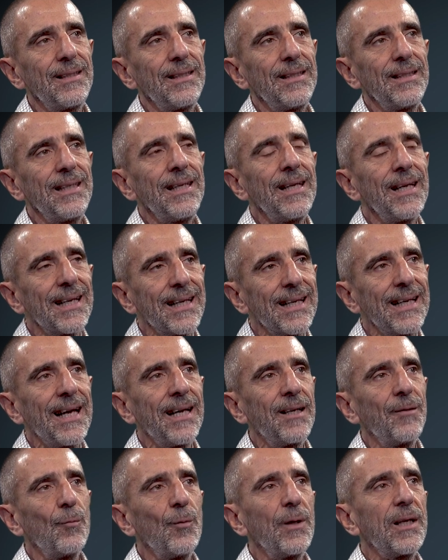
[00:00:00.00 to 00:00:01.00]
here
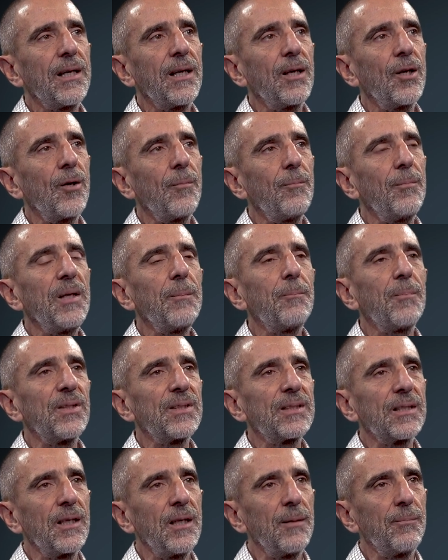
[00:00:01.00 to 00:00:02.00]
again, we cannot be
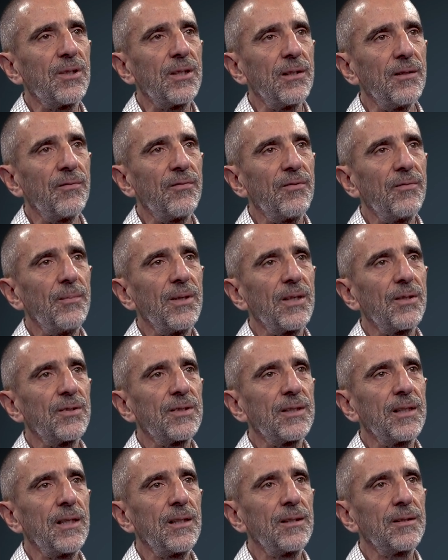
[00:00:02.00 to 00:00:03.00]
prescriptive because
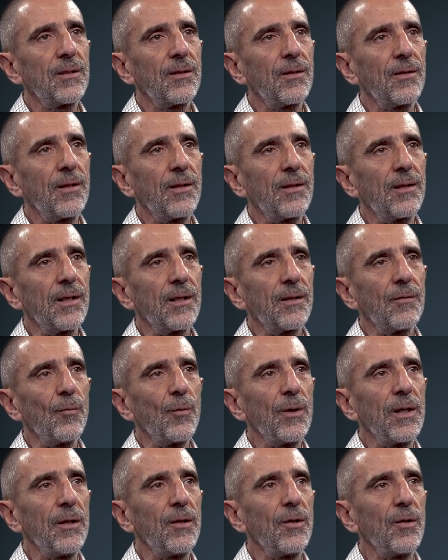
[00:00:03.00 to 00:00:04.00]
there is another thing.
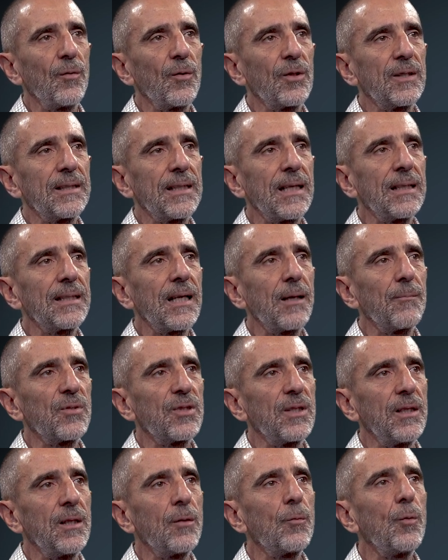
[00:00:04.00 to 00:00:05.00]
We sometimes
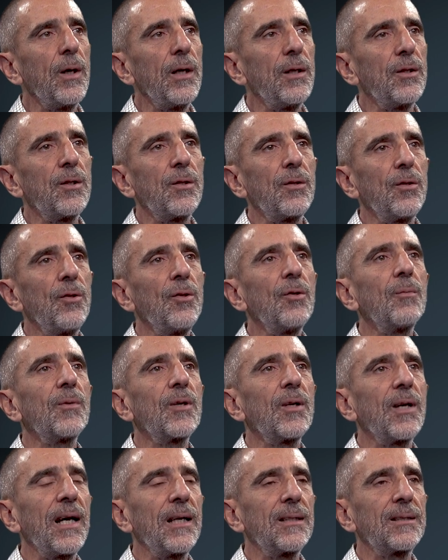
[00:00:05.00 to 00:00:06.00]
equate human
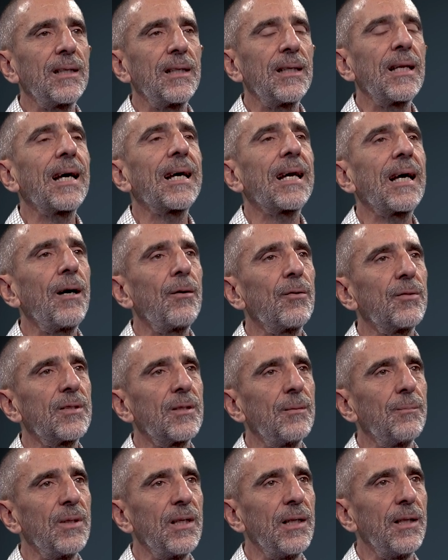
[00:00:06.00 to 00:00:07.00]
rights and
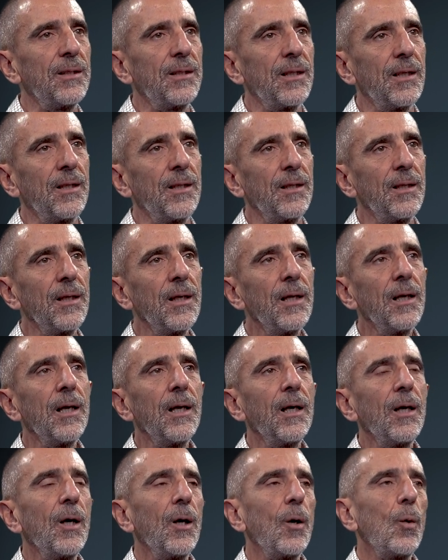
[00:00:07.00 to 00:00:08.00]
accountability
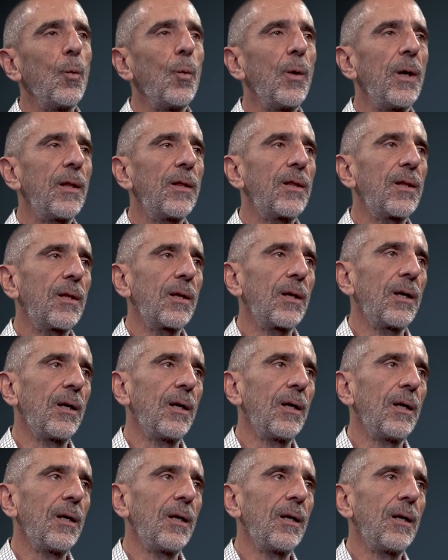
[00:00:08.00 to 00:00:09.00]
with
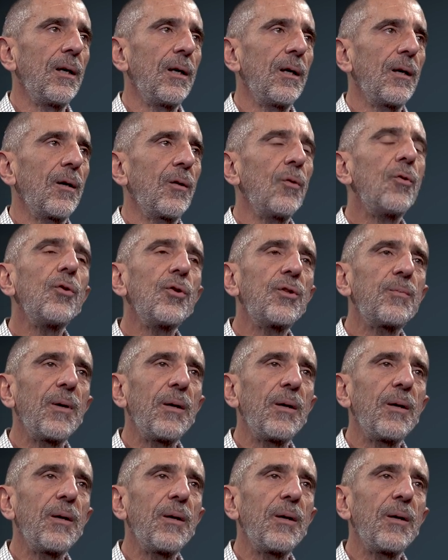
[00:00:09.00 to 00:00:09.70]
good